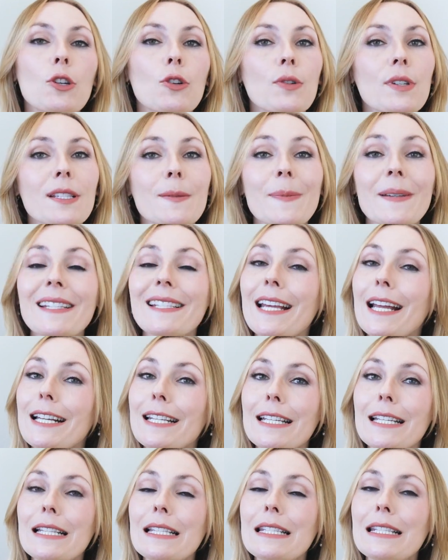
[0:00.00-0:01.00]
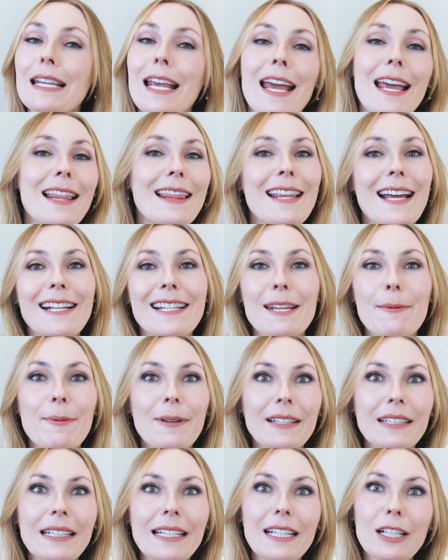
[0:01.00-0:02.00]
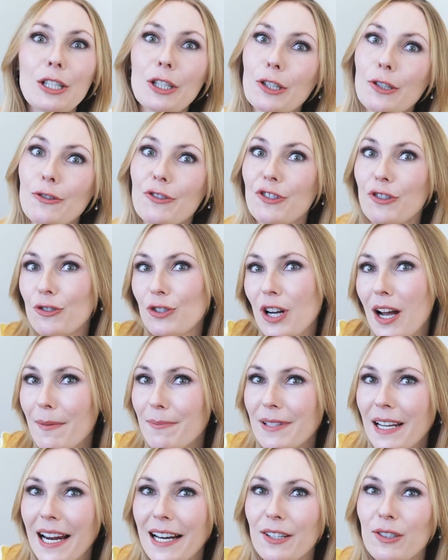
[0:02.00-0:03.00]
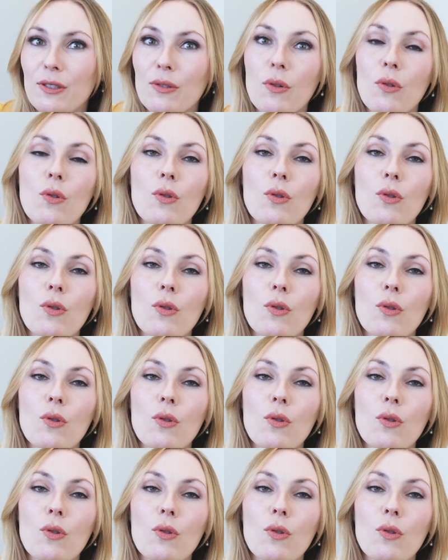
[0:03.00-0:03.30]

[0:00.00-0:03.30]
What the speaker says: crispy sentence that typically includes your job title